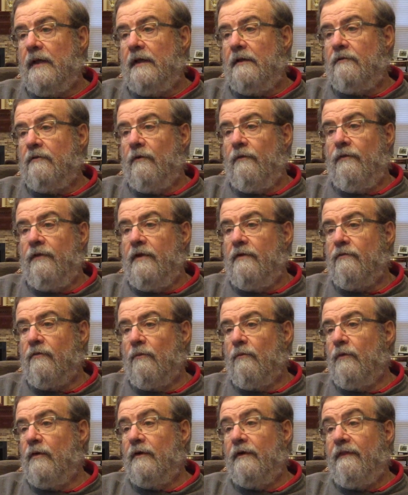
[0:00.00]
So these are
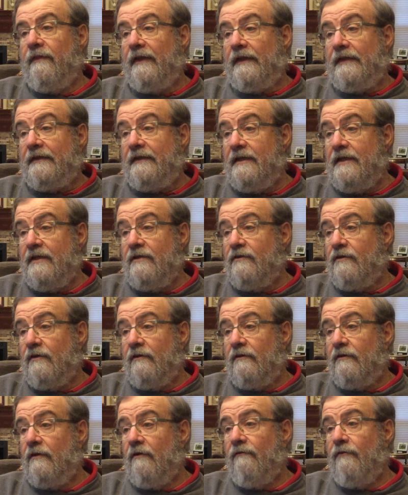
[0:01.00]
really the
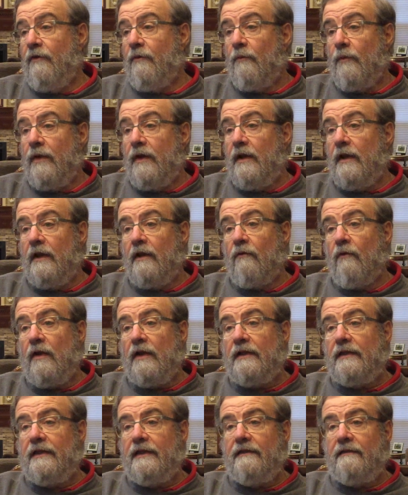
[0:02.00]
teachings, and if you read it in
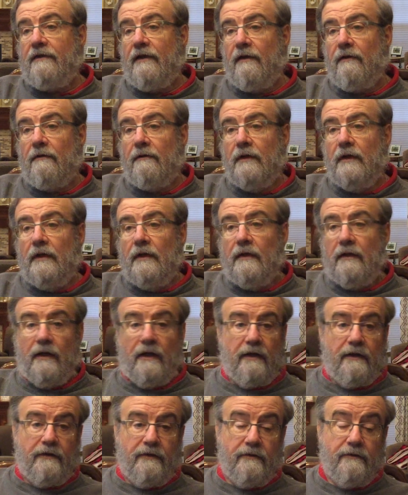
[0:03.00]
great detail,
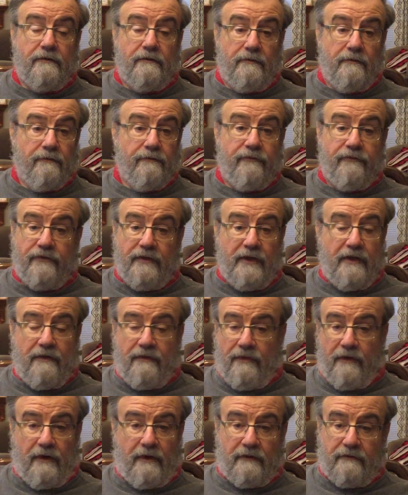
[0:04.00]
you'll see
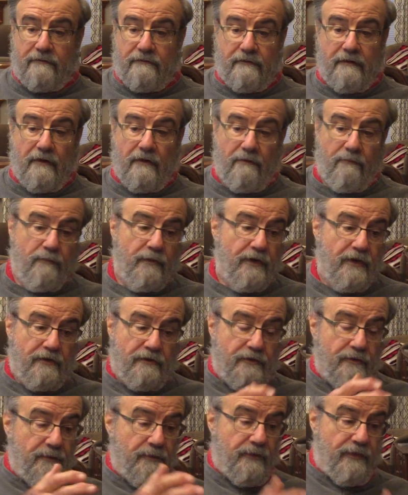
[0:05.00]
that it's, what do you
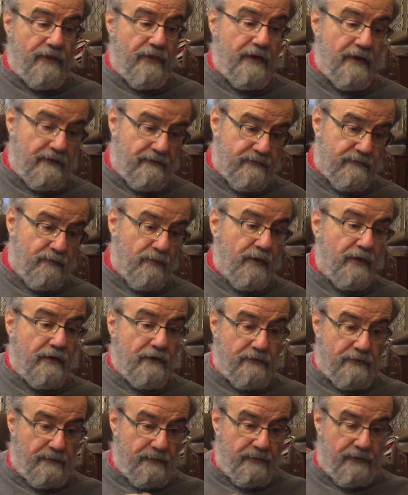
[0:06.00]
do with this? What do you
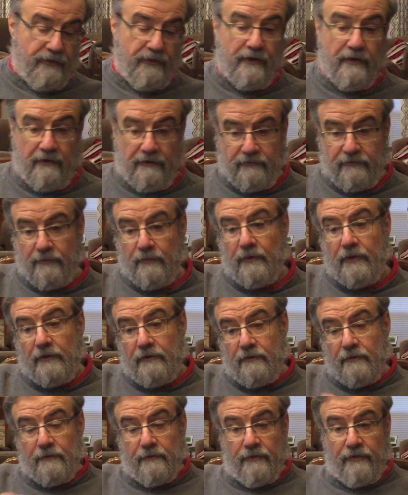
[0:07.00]
do with this? What do you
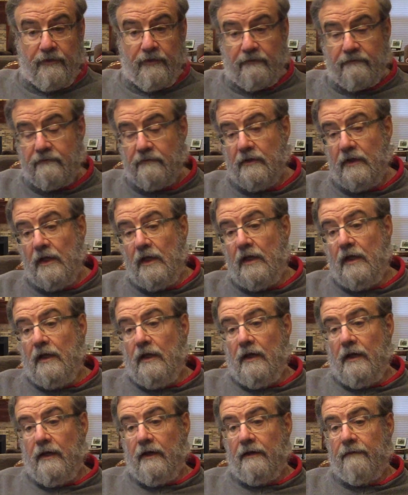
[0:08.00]
do with this?
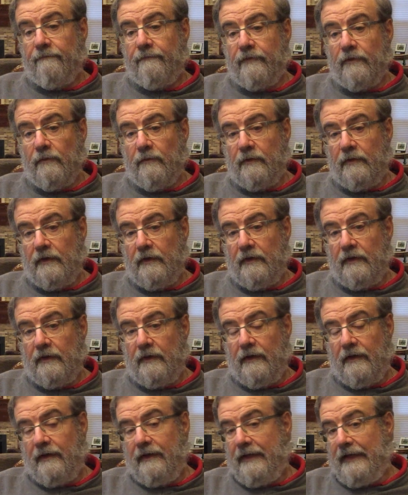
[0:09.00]
So
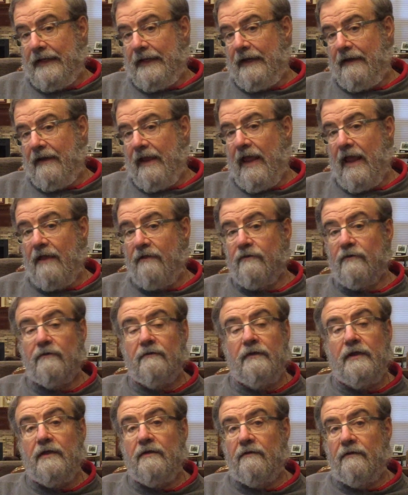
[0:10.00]
it has a
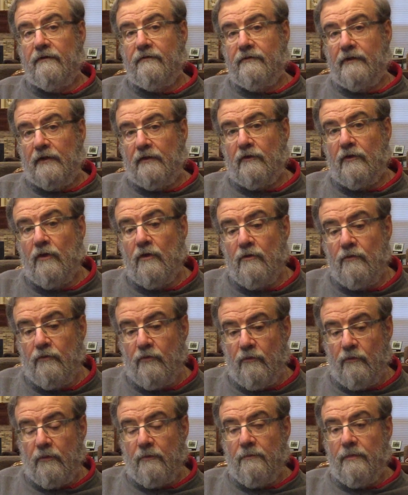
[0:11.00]
legalistic tone
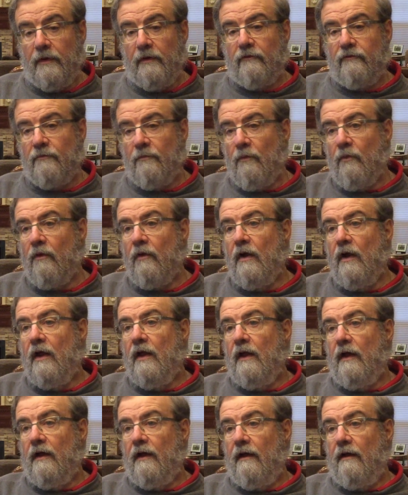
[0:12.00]
to it, but it's more
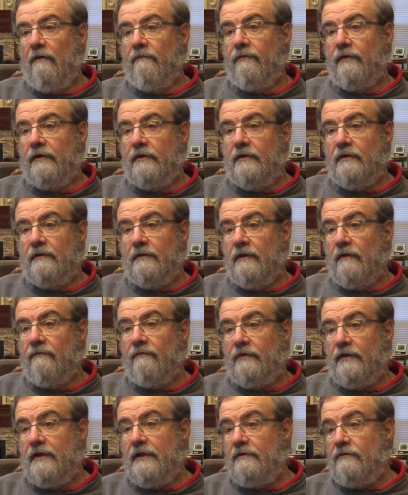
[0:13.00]
of
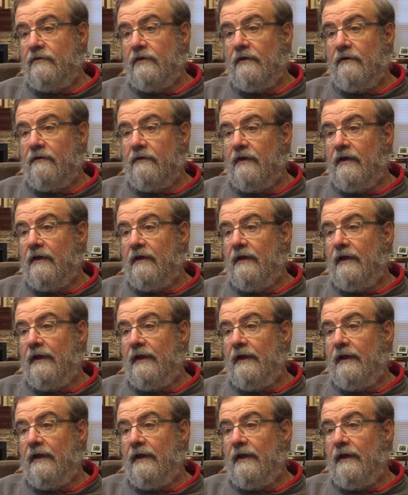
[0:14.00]
teachings and